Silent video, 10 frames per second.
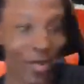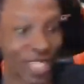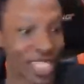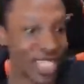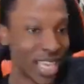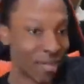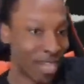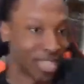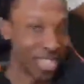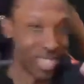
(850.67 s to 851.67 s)
what to say
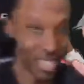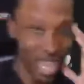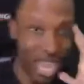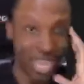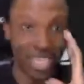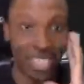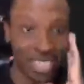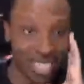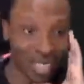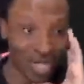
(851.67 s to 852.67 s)
about this guy. This
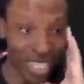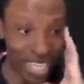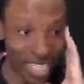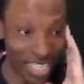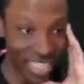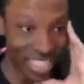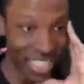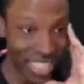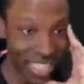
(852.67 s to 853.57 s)
is just ridiculous.